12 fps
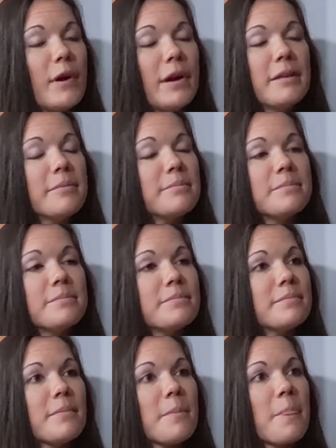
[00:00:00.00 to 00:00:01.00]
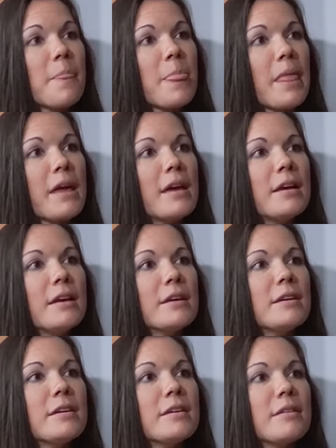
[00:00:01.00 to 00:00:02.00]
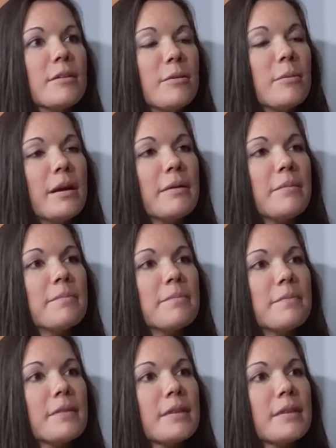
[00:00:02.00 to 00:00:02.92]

Right. Well, or you did not create this at all.